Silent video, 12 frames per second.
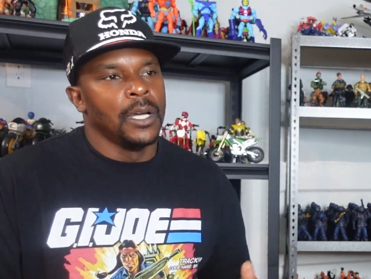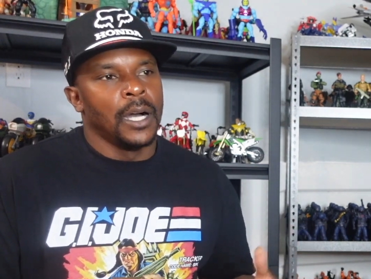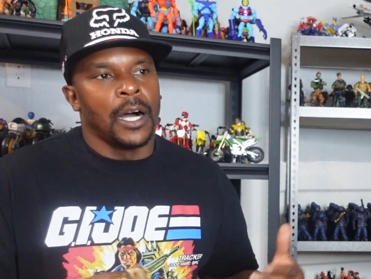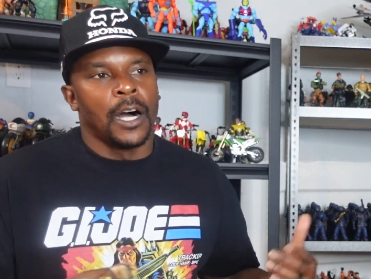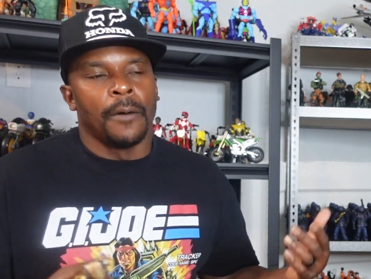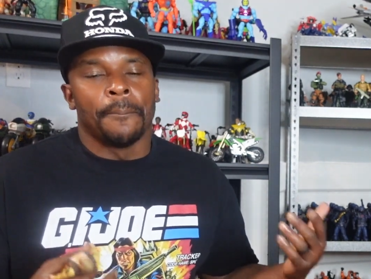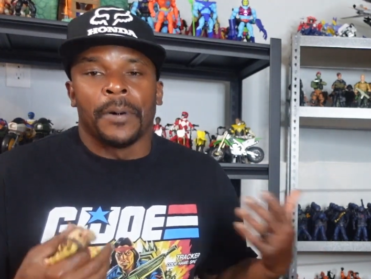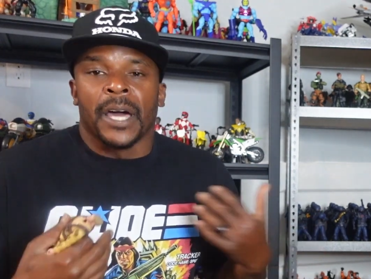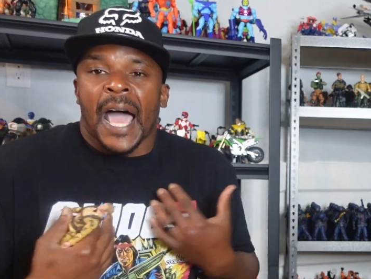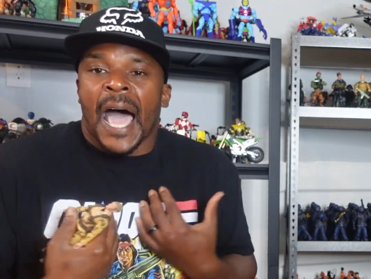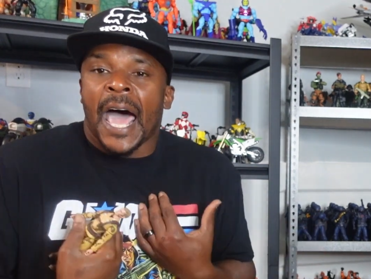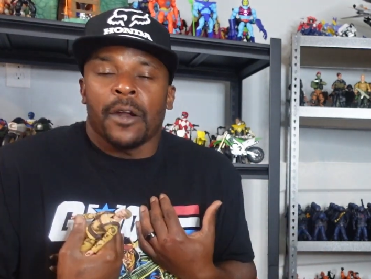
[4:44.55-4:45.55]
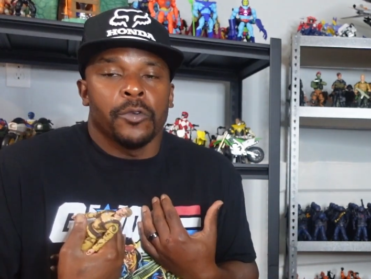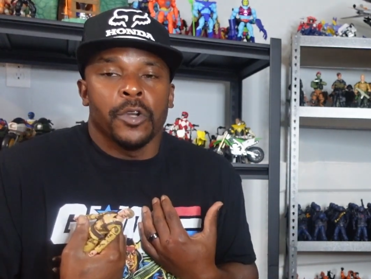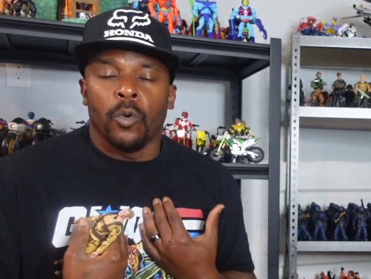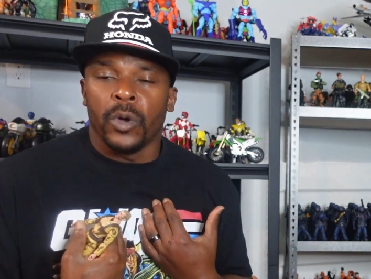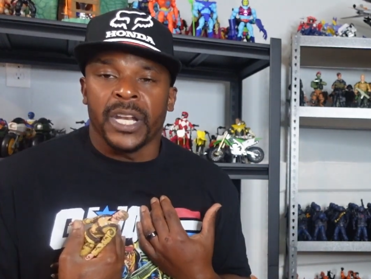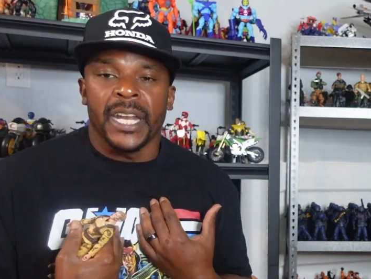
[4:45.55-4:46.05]
But I don't
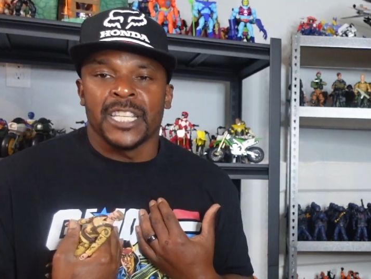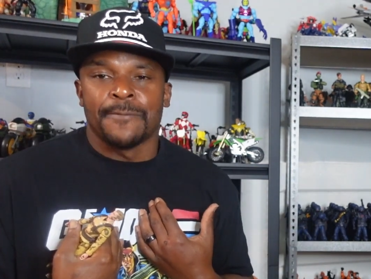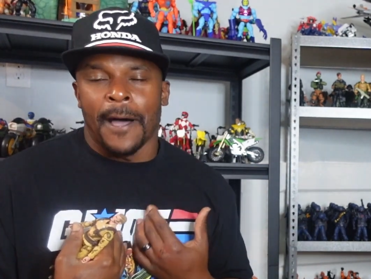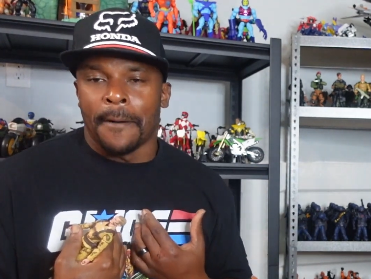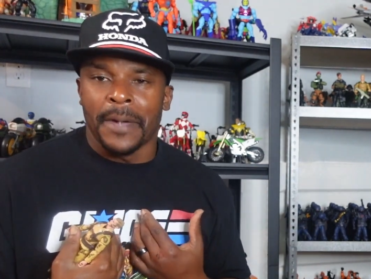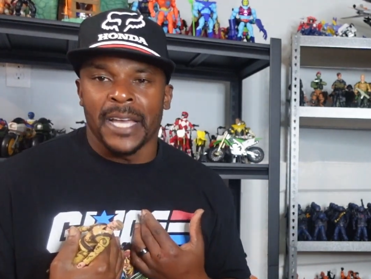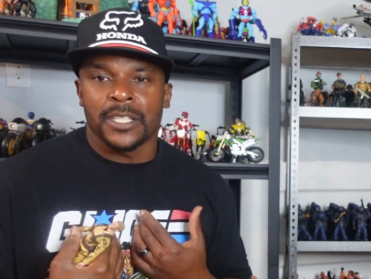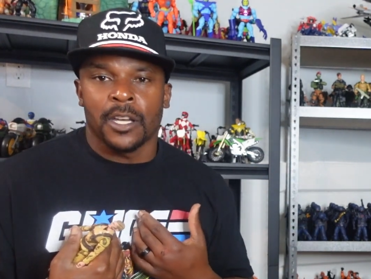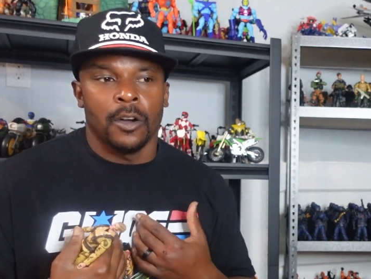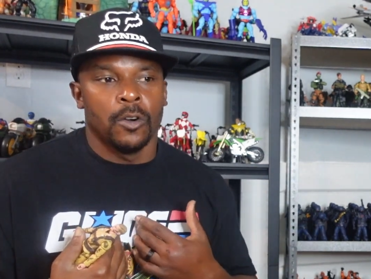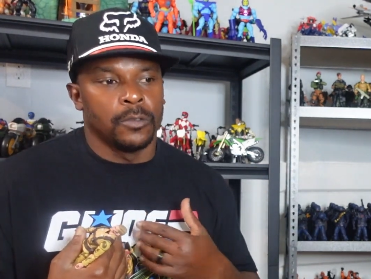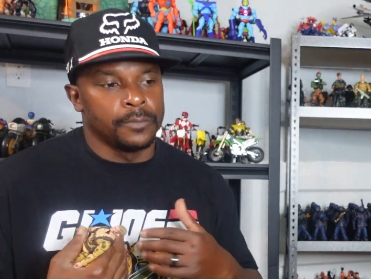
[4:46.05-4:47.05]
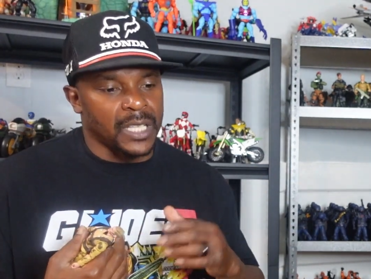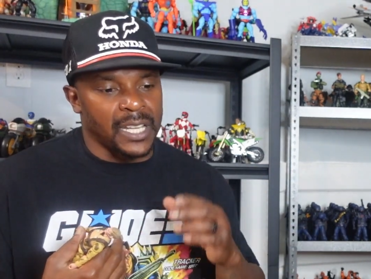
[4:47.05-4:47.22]
know what it is about Mezco.